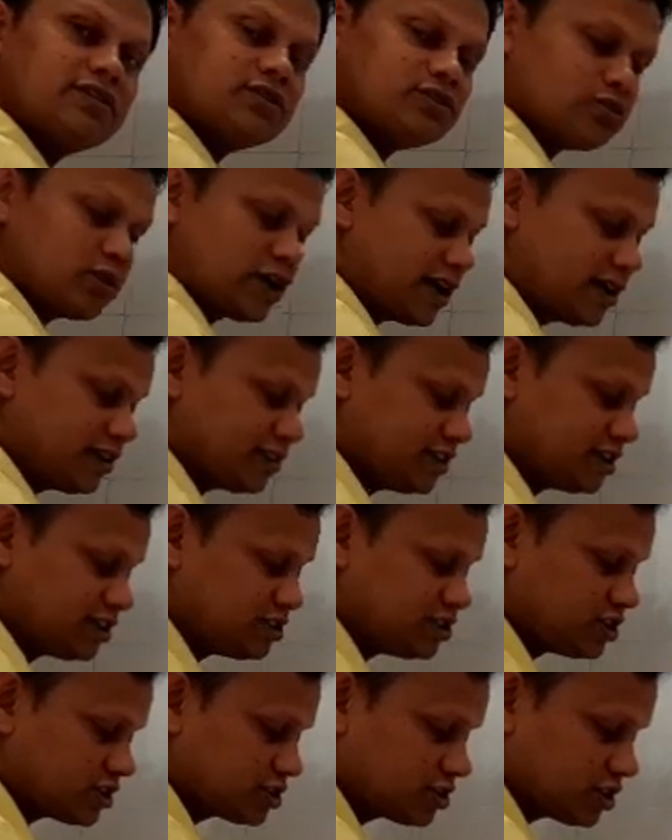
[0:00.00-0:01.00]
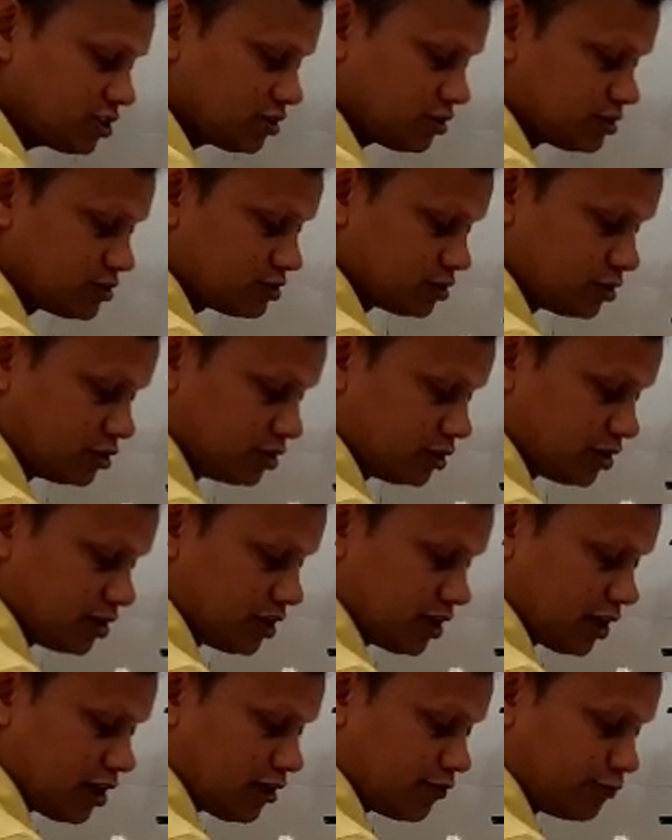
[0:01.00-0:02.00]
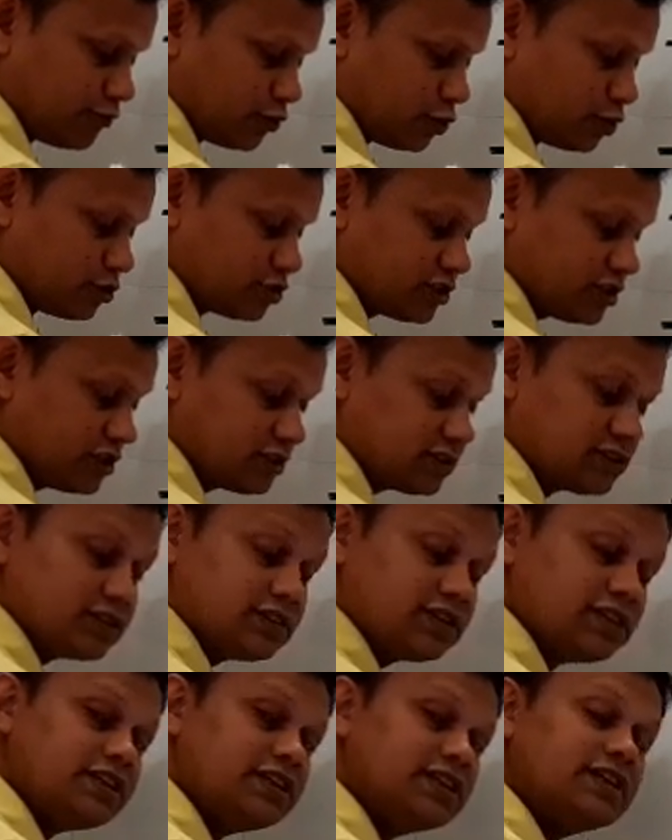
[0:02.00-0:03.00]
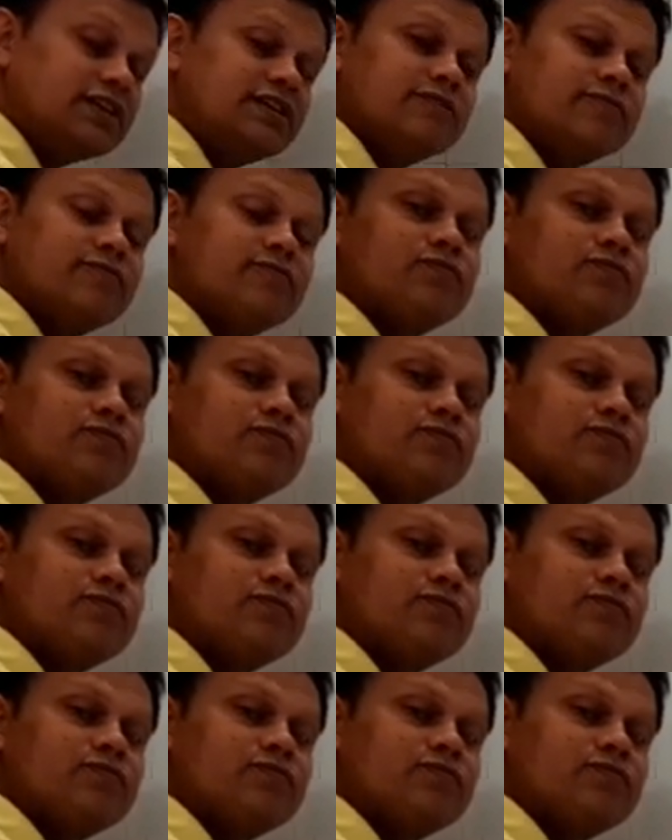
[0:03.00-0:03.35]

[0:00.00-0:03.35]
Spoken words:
So at this junction also, a force is needed